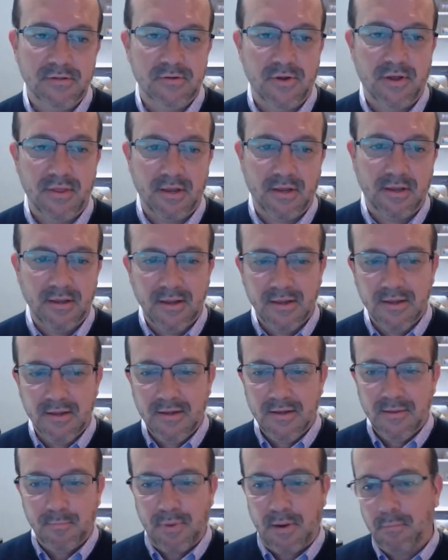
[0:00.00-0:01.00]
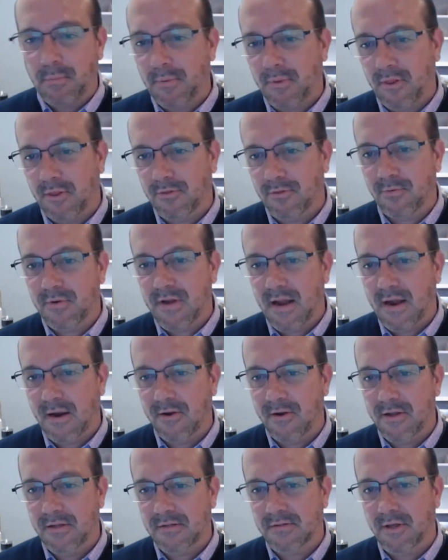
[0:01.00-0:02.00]
So I think probably the three
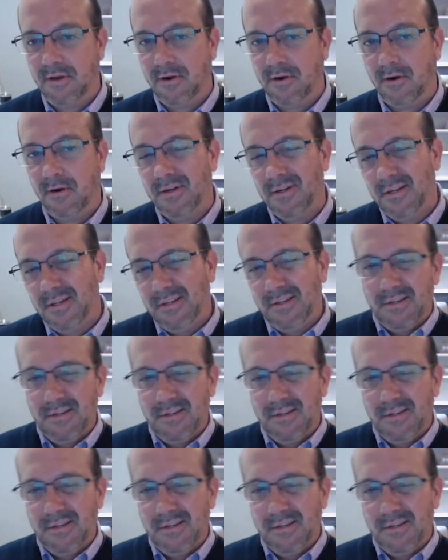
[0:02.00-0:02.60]
areas that are